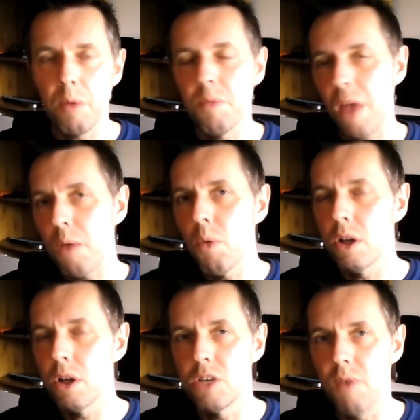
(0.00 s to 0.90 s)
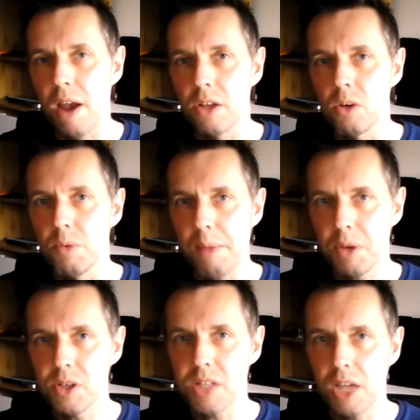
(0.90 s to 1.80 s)
they were too radical with that,
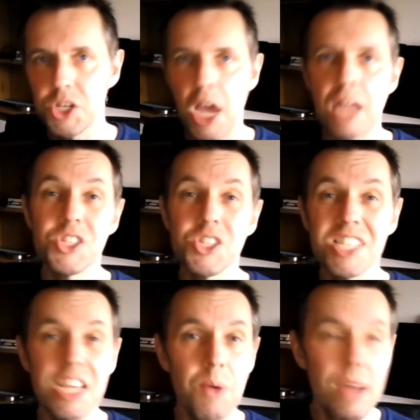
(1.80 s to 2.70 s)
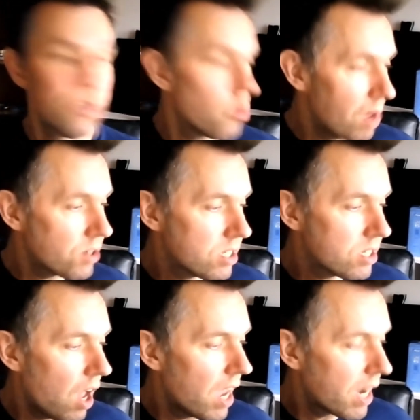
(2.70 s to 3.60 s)
because they changed the silhouette almost
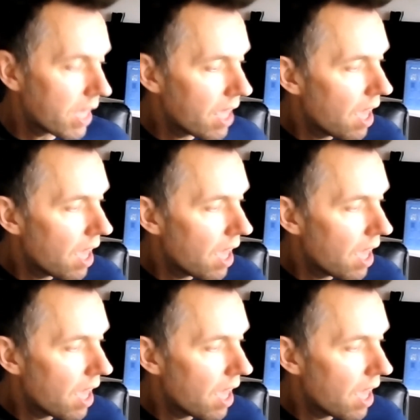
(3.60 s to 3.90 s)
entirely.